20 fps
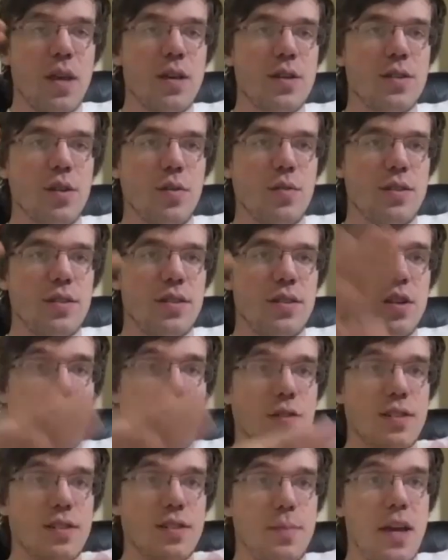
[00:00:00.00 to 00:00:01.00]
So this is
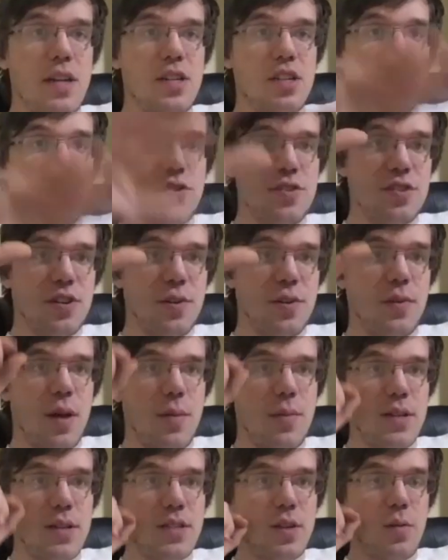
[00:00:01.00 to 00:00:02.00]
called spatial transcriptomics.